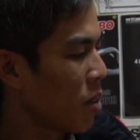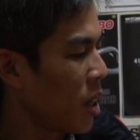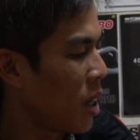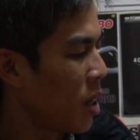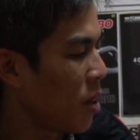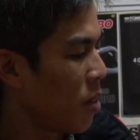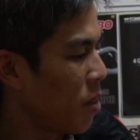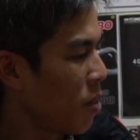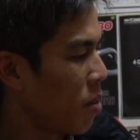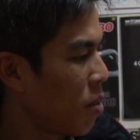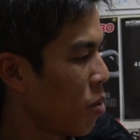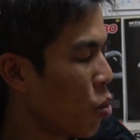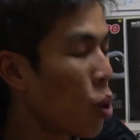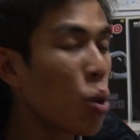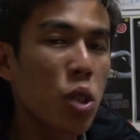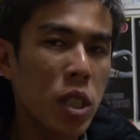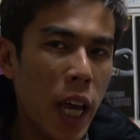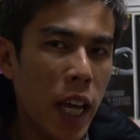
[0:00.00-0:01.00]

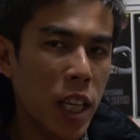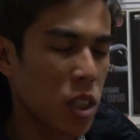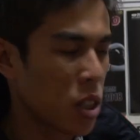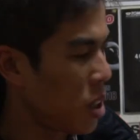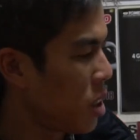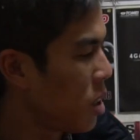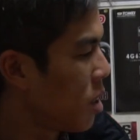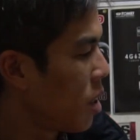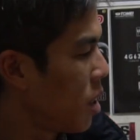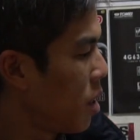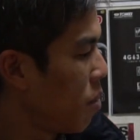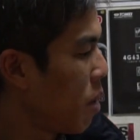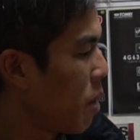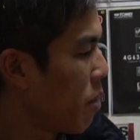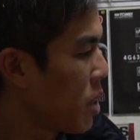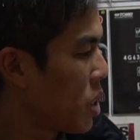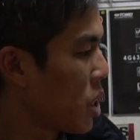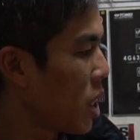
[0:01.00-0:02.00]
road test and
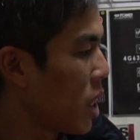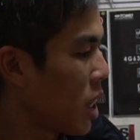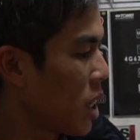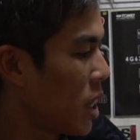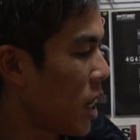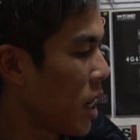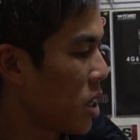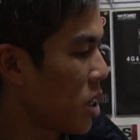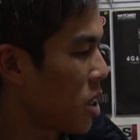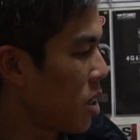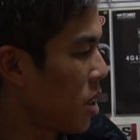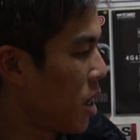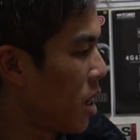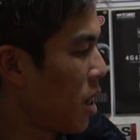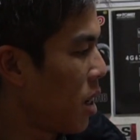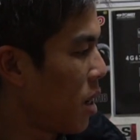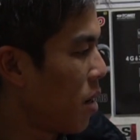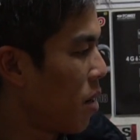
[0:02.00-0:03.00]
maybe circuit test,
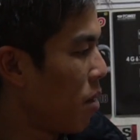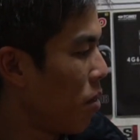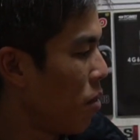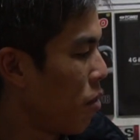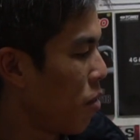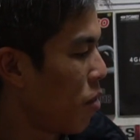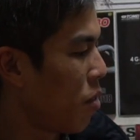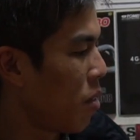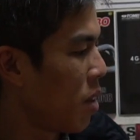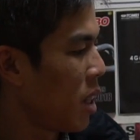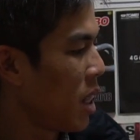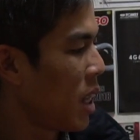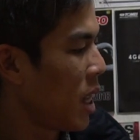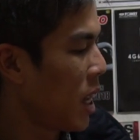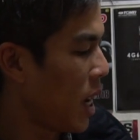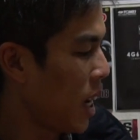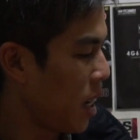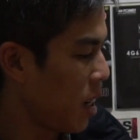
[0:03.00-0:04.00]

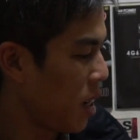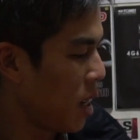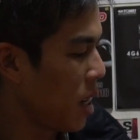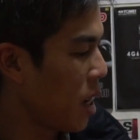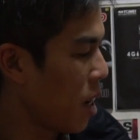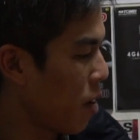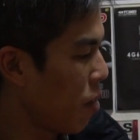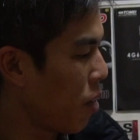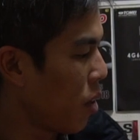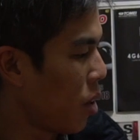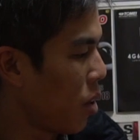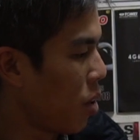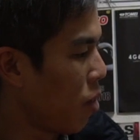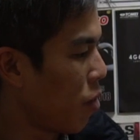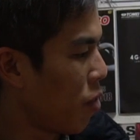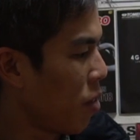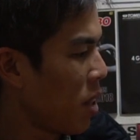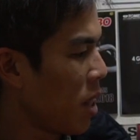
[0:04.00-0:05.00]
and they give a lot
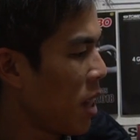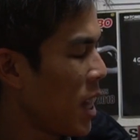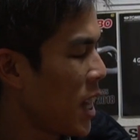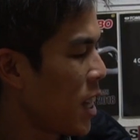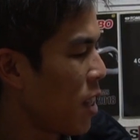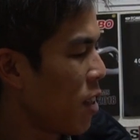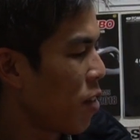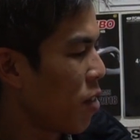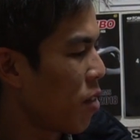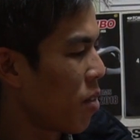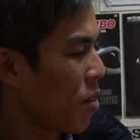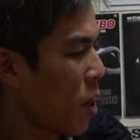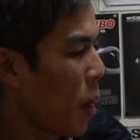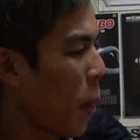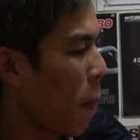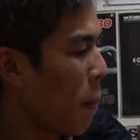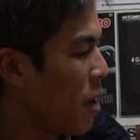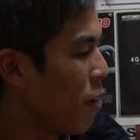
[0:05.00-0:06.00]
of
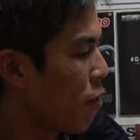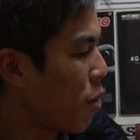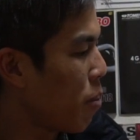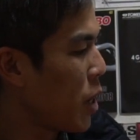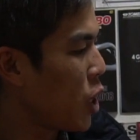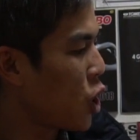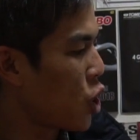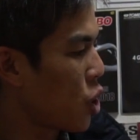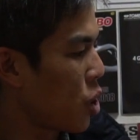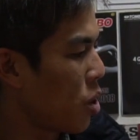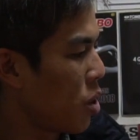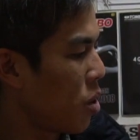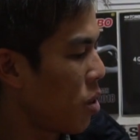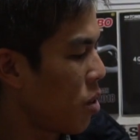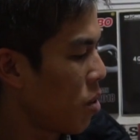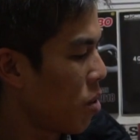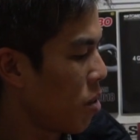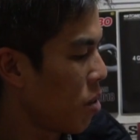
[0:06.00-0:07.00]
information,
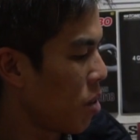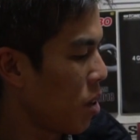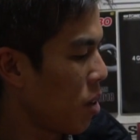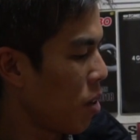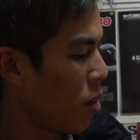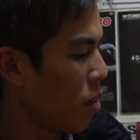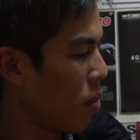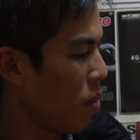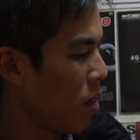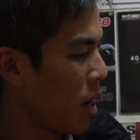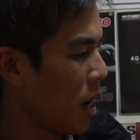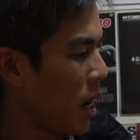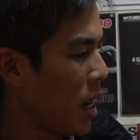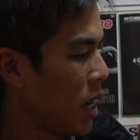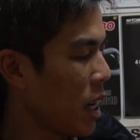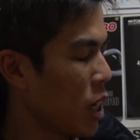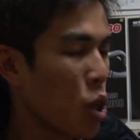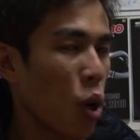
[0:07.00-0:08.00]

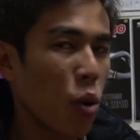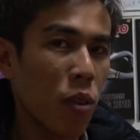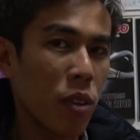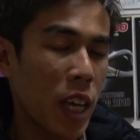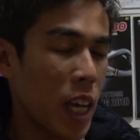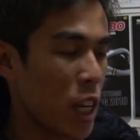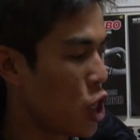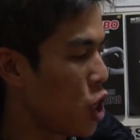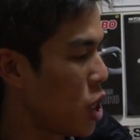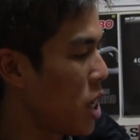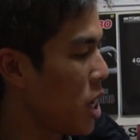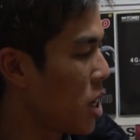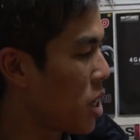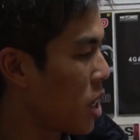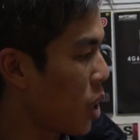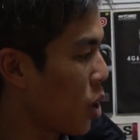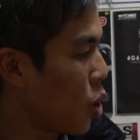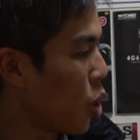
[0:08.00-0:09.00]
and they talk with the
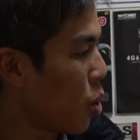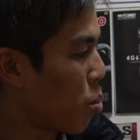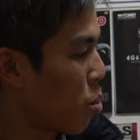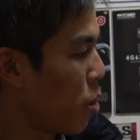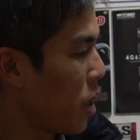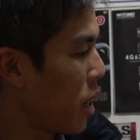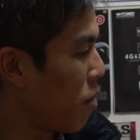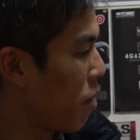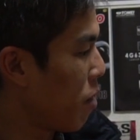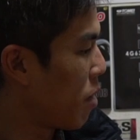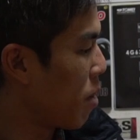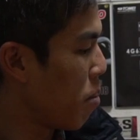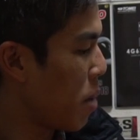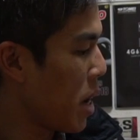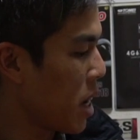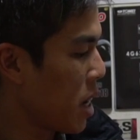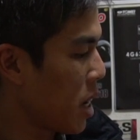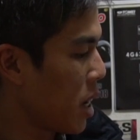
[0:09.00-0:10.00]
engineers, they cooperate with the
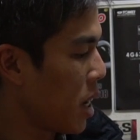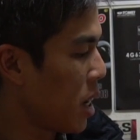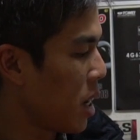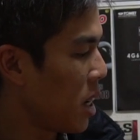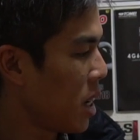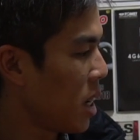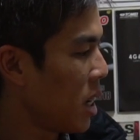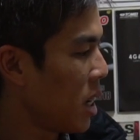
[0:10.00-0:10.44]
maker,